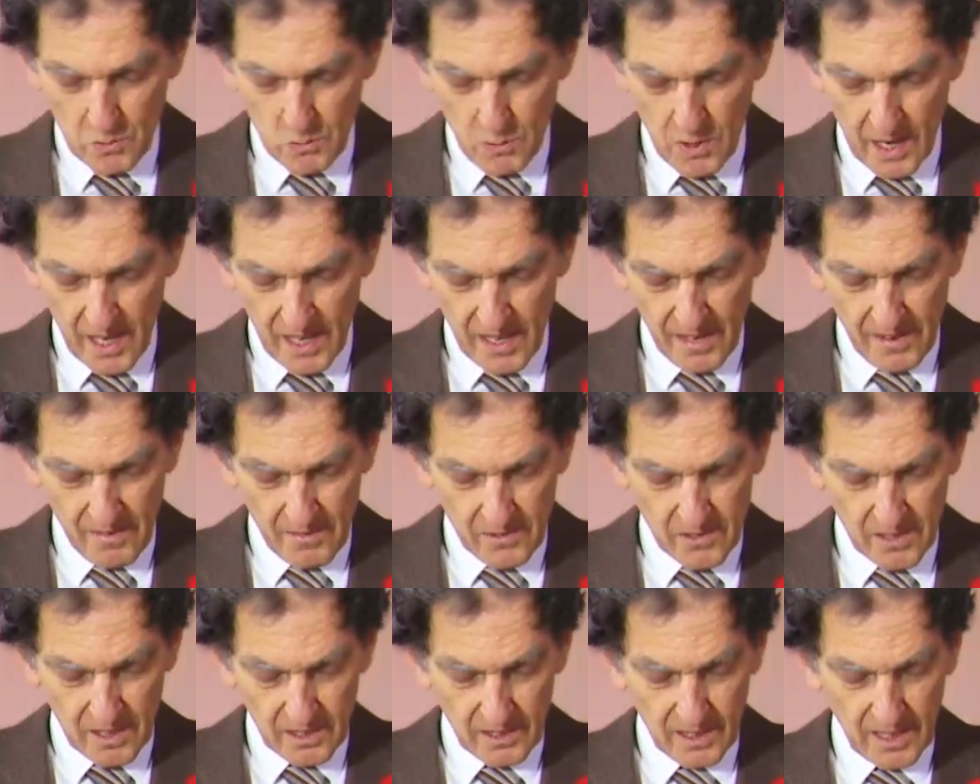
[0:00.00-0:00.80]

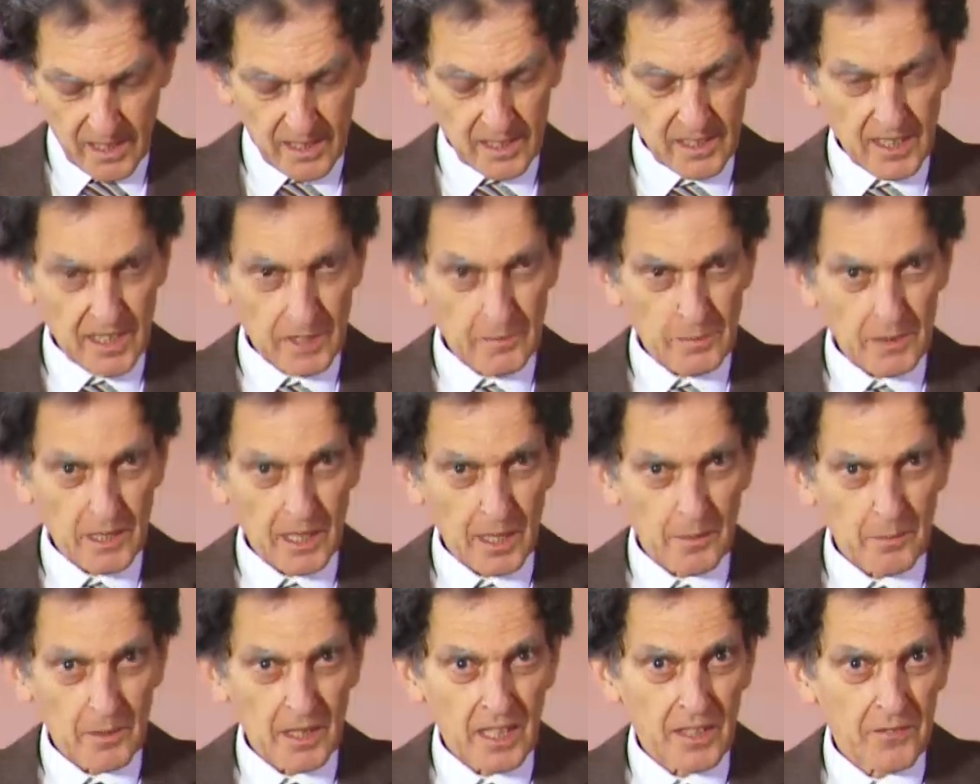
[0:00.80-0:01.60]
waves and they keep
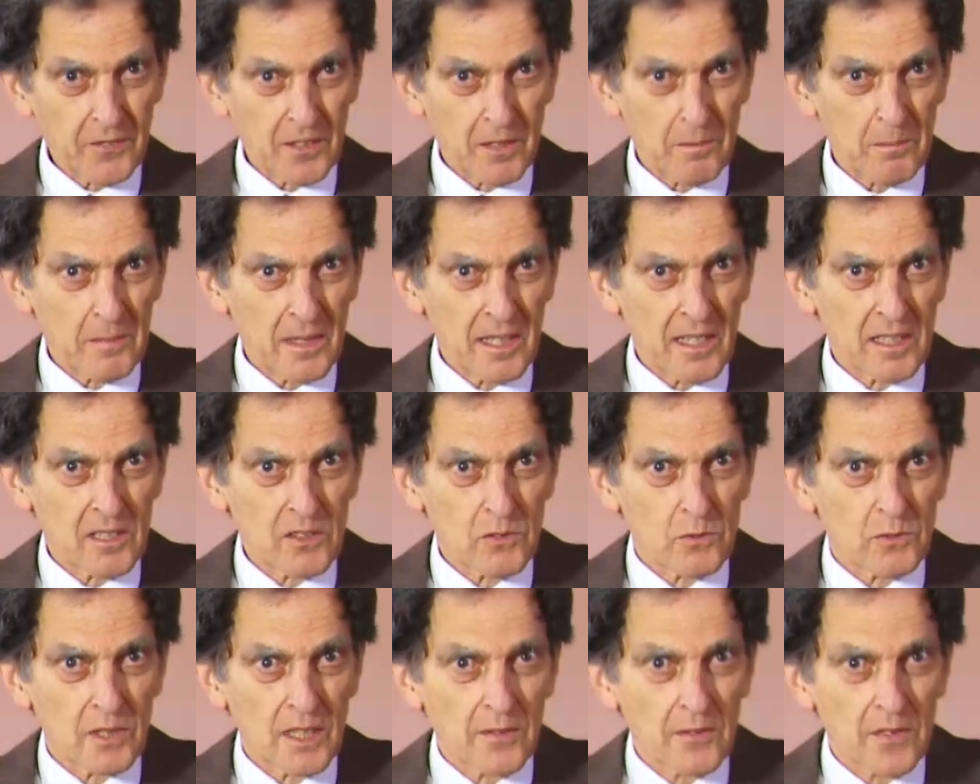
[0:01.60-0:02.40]
coming, if it
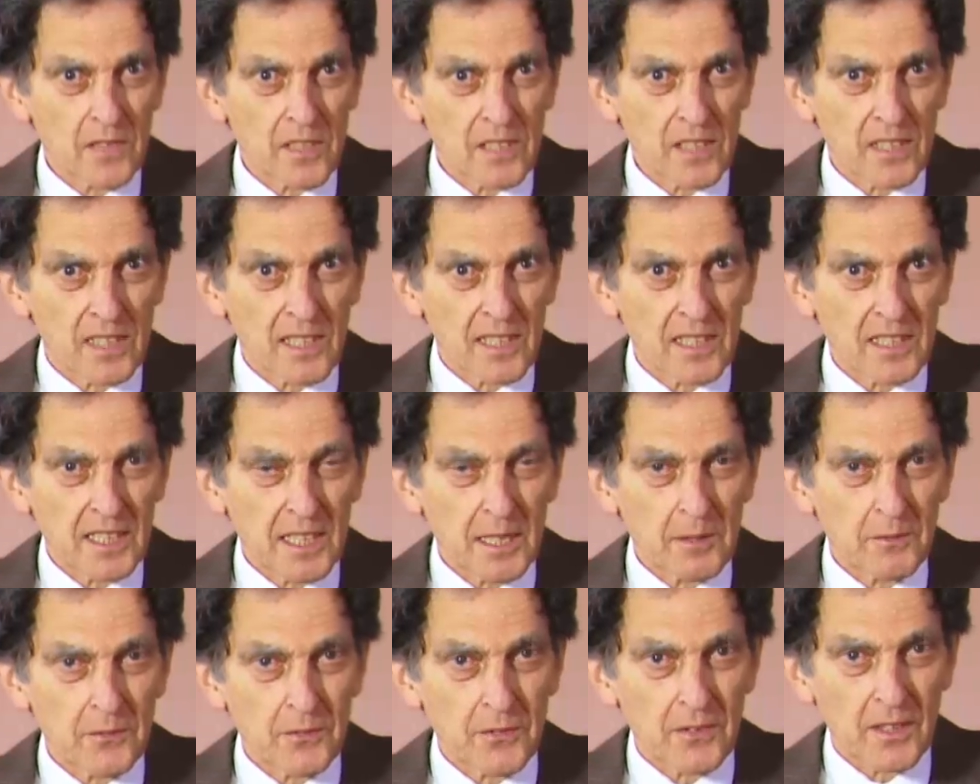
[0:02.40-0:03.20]
means rivers they
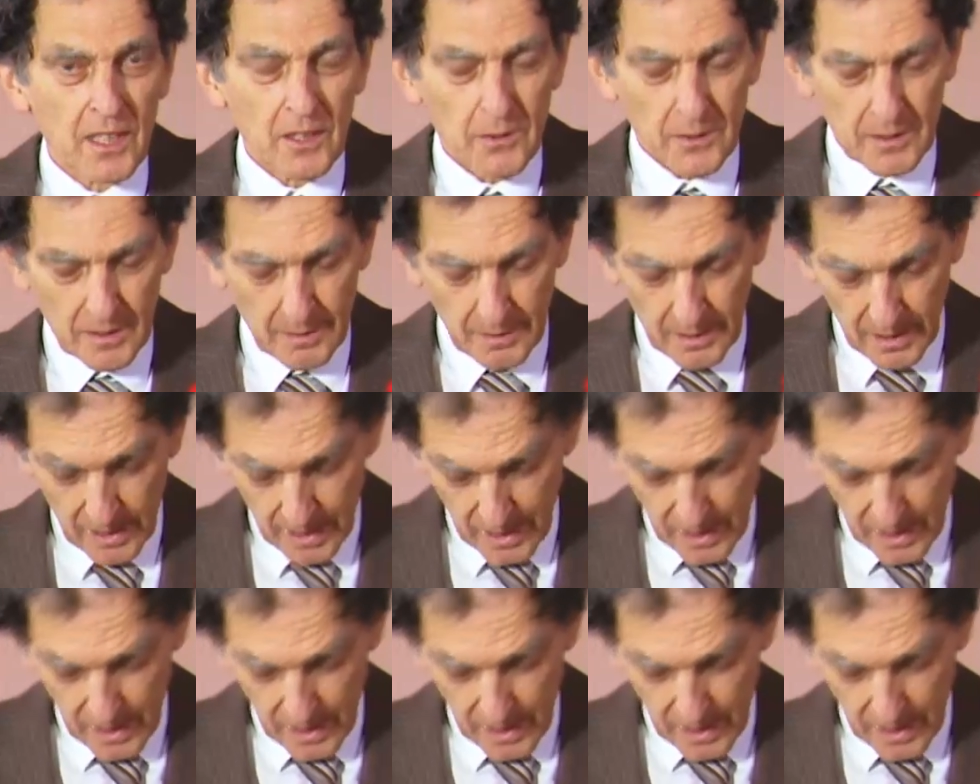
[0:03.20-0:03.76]
keep flowing,